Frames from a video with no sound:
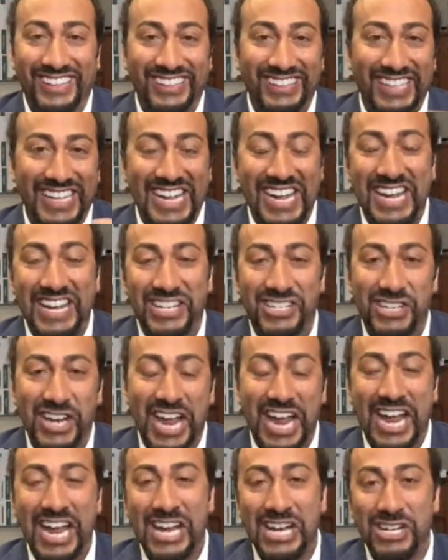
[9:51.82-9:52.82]
lead
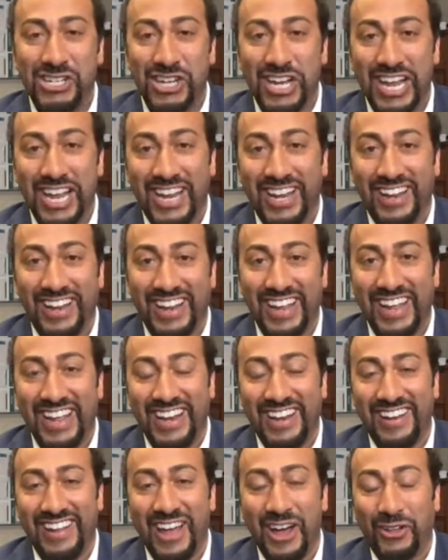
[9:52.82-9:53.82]
change in
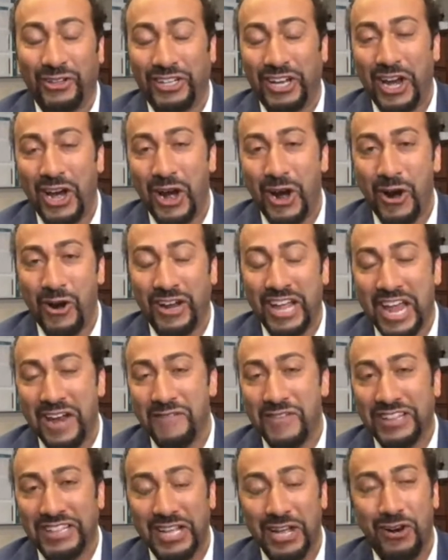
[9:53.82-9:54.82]
in healthcare, kind
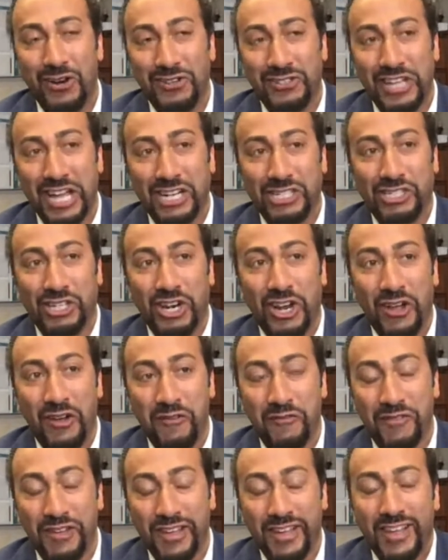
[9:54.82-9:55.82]
of at the intersection
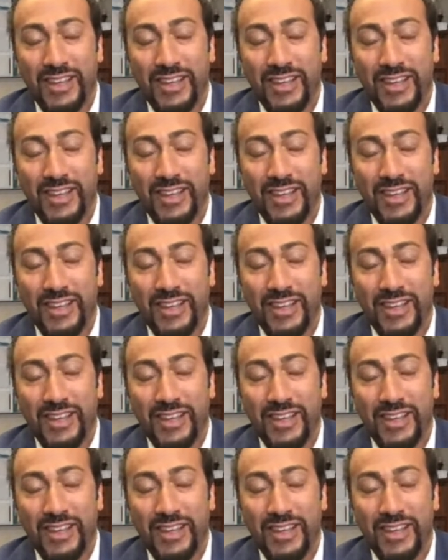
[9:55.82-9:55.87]
of